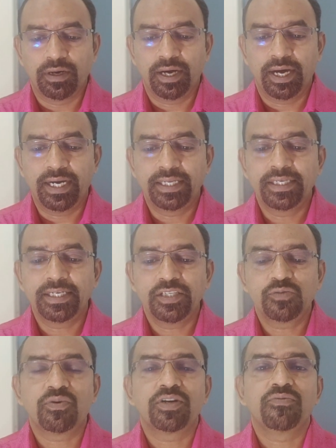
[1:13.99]
And that
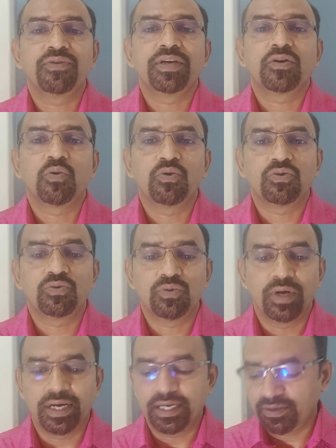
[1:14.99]
is what we are going to
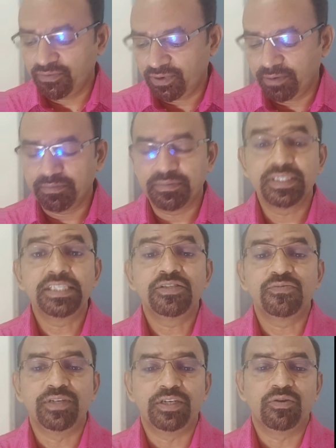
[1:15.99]
learn from this
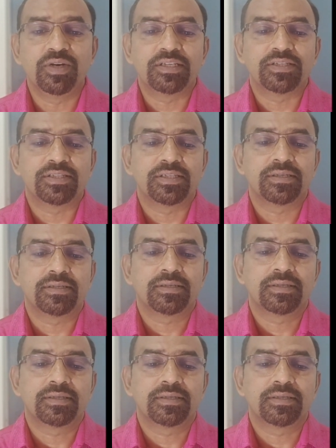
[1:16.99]
video lesson.